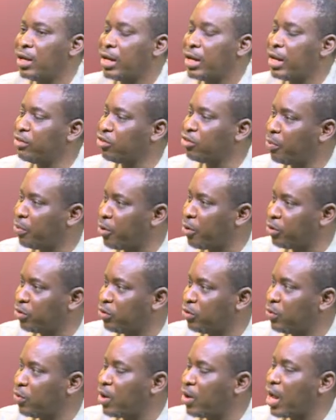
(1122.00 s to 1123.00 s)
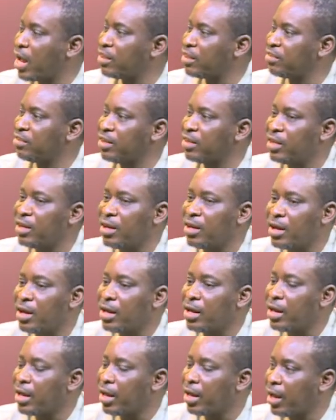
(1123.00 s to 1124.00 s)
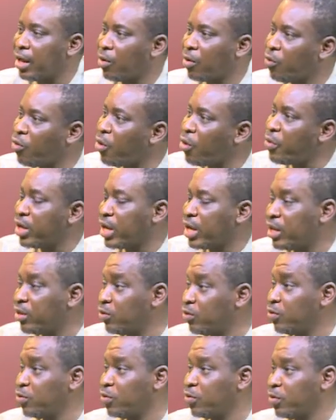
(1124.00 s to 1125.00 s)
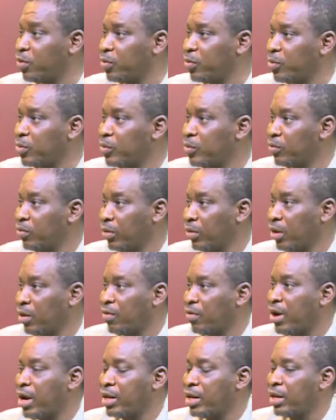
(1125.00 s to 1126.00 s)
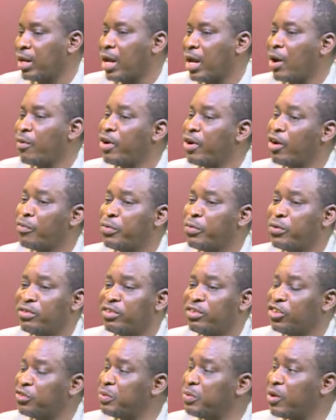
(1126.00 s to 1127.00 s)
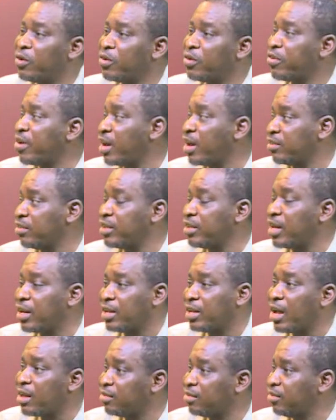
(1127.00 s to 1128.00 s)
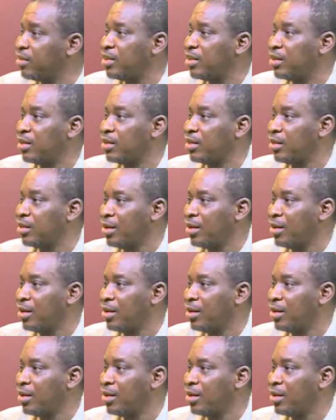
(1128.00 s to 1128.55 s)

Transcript: Let's support you and see what we can do. Right? And we have put six million cracks in that glass ceiling.